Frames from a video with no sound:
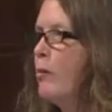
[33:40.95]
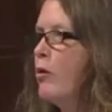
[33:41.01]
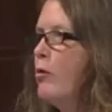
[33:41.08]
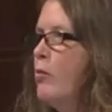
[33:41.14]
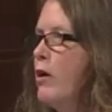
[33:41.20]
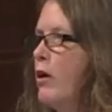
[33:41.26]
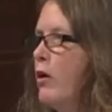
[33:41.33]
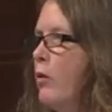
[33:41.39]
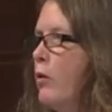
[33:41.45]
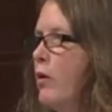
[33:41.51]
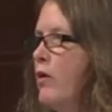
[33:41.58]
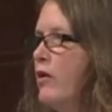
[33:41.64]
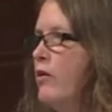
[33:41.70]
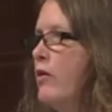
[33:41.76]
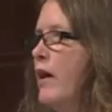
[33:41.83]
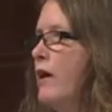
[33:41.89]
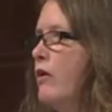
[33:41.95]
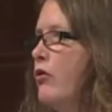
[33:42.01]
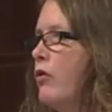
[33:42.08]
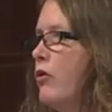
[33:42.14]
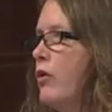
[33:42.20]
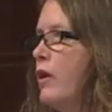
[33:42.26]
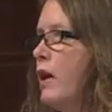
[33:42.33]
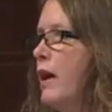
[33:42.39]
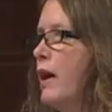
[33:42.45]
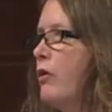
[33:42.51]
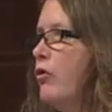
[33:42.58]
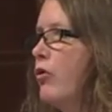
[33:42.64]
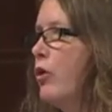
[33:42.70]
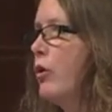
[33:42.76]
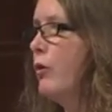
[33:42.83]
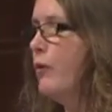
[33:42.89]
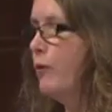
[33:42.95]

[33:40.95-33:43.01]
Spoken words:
beer with endangered glacier.